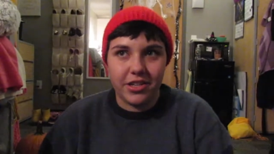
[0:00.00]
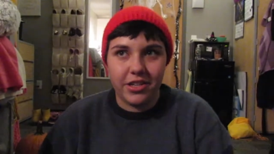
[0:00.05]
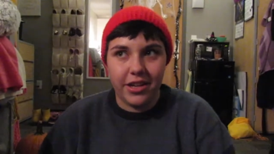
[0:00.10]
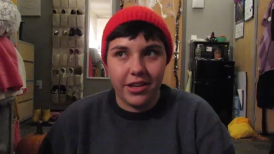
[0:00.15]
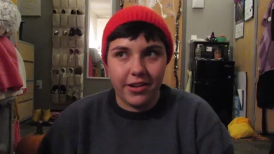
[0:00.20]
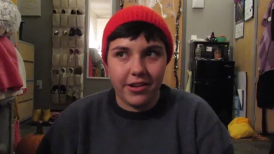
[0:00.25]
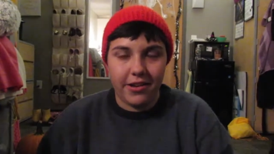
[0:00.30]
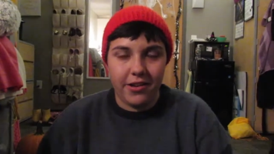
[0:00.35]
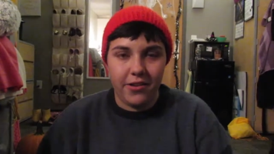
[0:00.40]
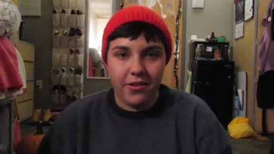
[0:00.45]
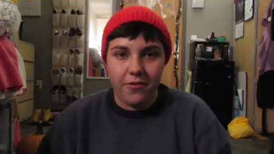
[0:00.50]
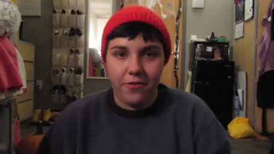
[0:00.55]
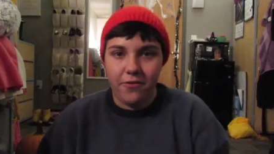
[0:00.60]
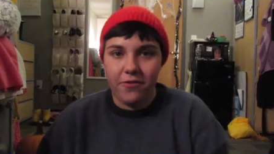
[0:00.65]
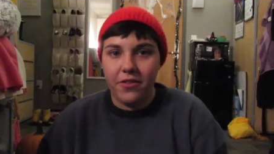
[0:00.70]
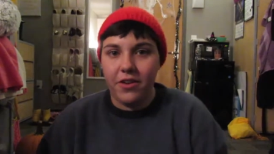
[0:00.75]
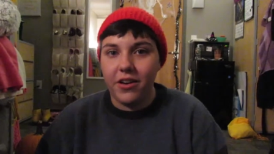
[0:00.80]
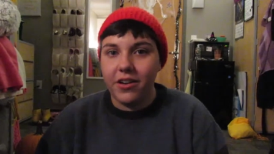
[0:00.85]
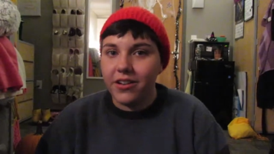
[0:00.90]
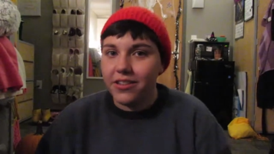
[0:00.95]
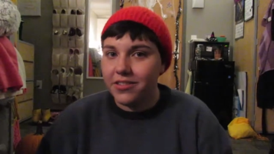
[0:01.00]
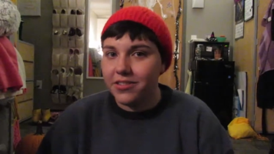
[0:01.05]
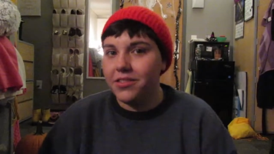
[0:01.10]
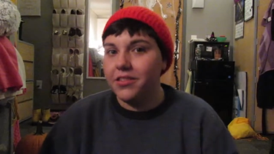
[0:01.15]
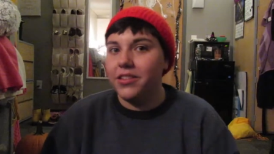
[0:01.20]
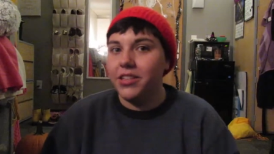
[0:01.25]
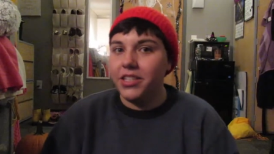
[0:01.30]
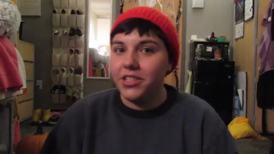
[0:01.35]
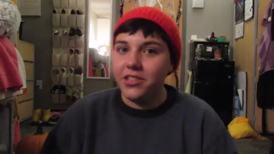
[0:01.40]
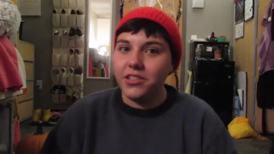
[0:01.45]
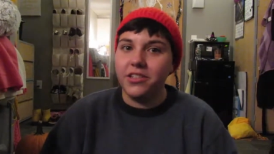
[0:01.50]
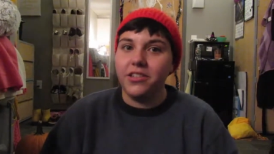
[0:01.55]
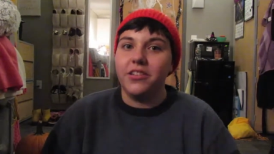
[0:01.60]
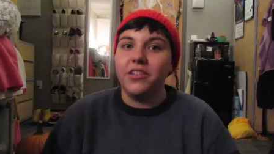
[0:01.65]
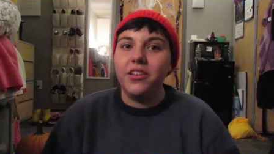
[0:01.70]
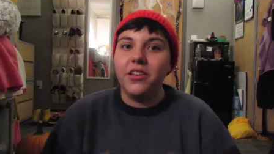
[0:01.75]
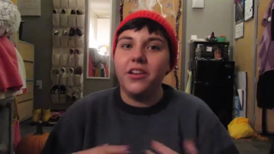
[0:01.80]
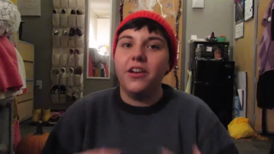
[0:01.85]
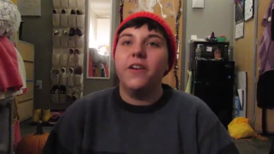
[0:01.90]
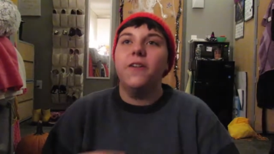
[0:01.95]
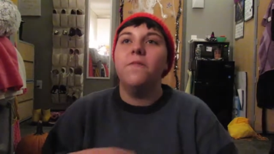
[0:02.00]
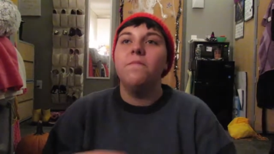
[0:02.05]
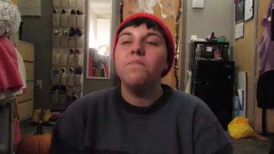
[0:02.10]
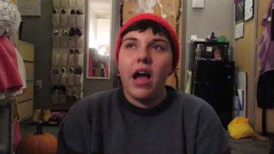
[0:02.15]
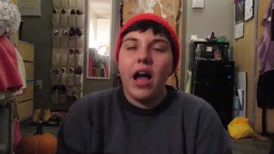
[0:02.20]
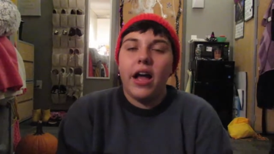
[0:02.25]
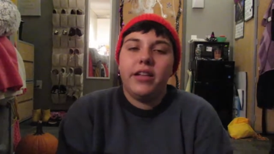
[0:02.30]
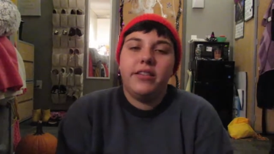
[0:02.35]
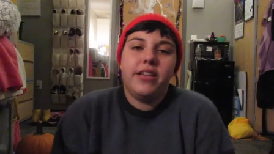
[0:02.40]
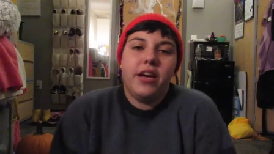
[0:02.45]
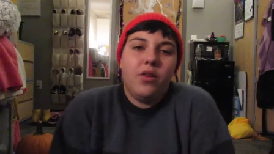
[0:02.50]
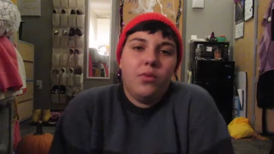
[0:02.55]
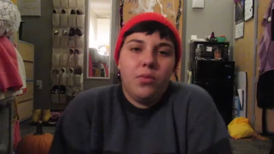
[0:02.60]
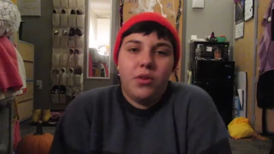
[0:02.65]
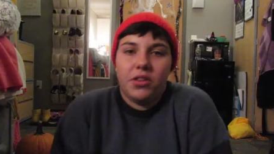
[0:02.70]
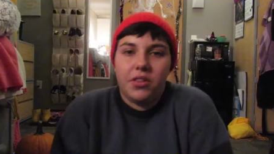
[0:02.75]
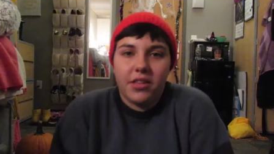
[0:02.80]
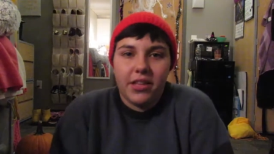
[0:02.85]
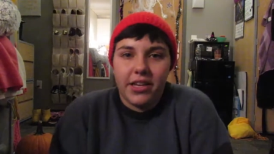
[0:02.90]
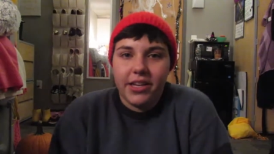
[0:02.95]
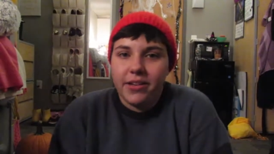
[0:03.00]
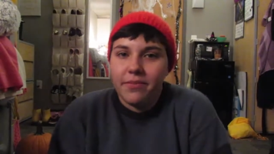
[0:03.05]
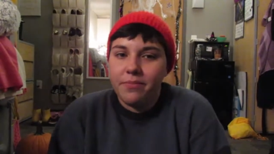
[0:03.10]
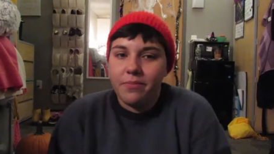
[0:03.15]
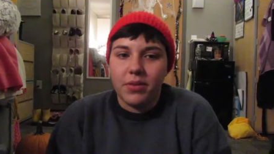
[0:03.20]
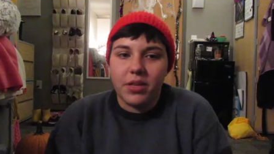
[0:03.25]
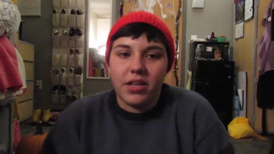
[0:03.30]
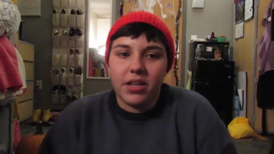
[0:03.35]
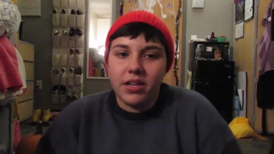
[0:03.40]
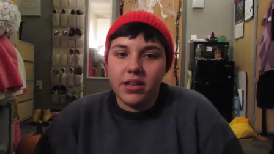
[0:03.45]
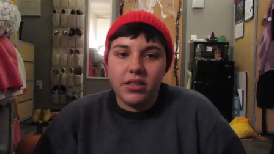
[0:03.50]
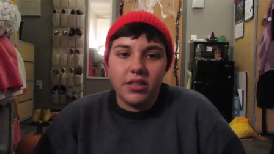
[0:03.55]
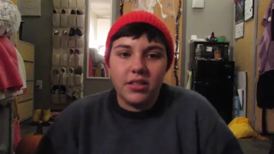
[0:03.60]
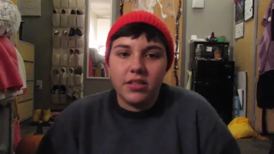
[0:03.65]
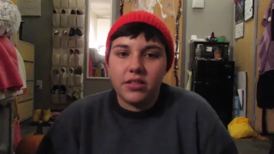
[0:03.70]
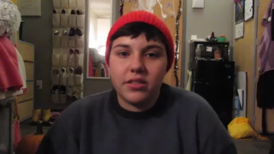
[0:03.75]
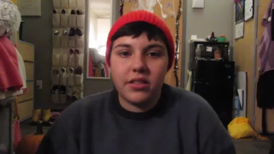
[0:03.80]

like, oh fuck, it's Alicia, you know. But I dealt with it.